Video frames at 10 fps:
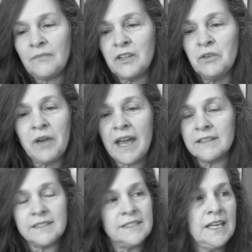you
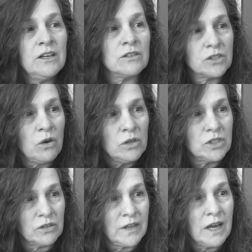can't see your
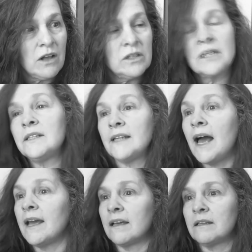soldier. They all look
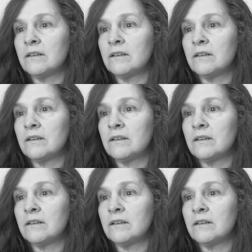alike.